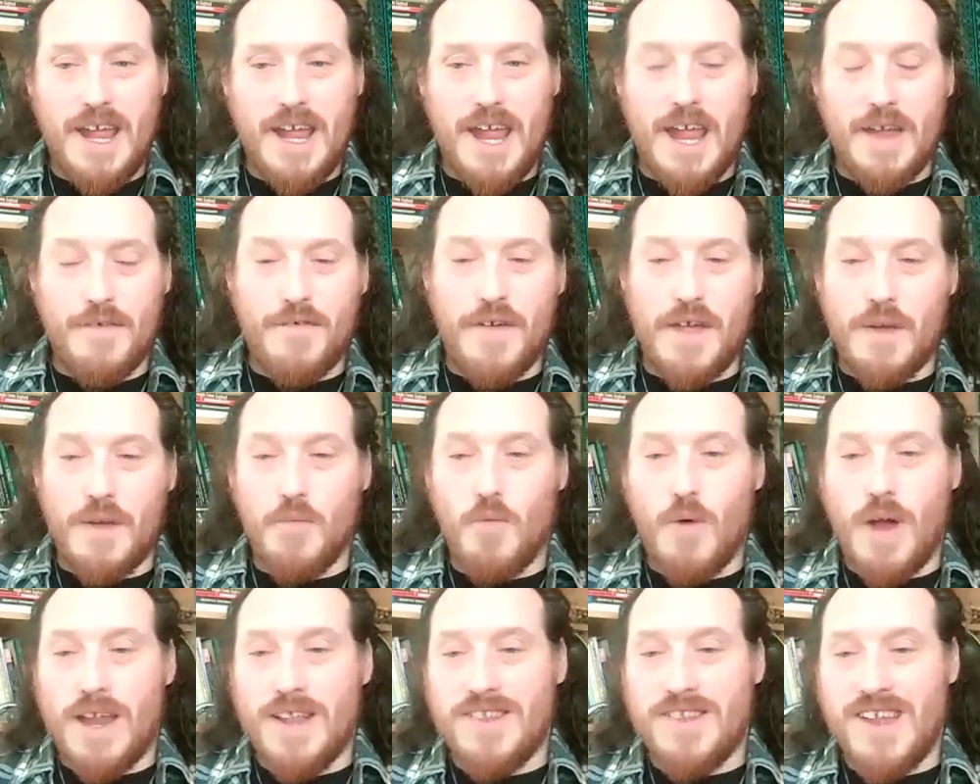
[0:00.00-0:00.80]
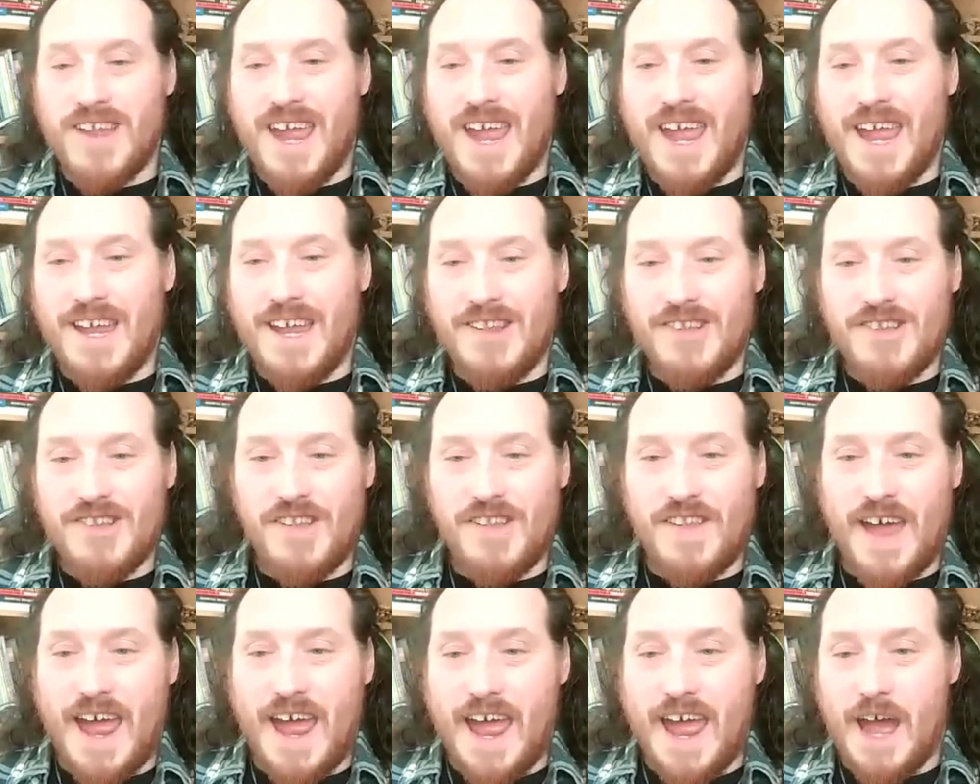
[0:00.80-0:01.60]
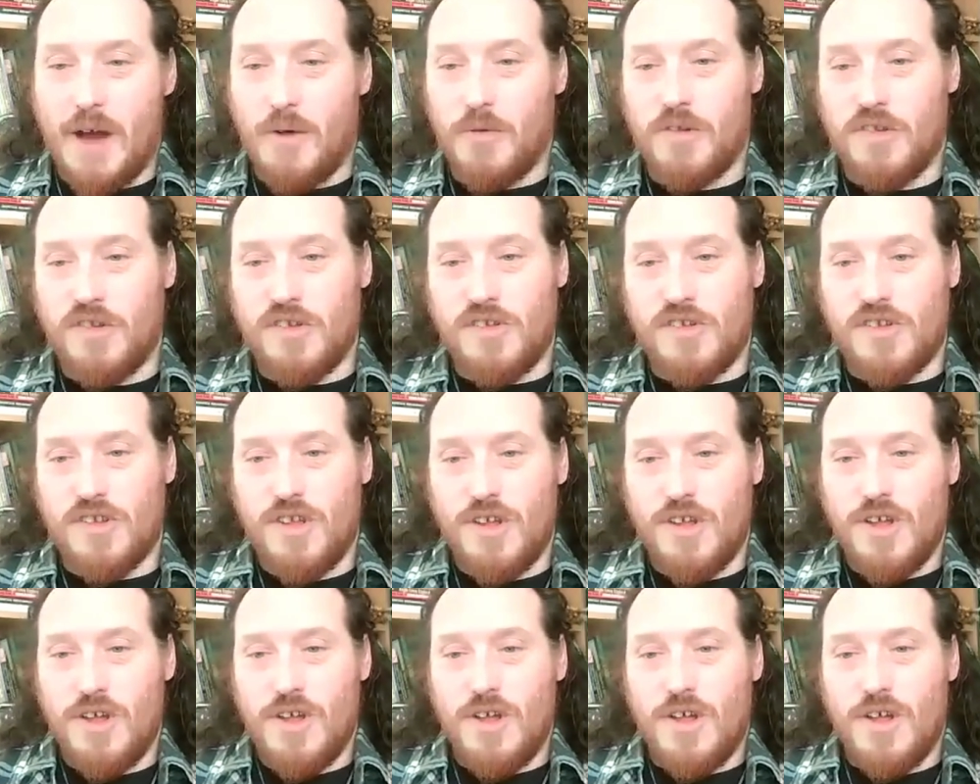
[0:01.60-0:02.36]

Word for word: if he went into the house,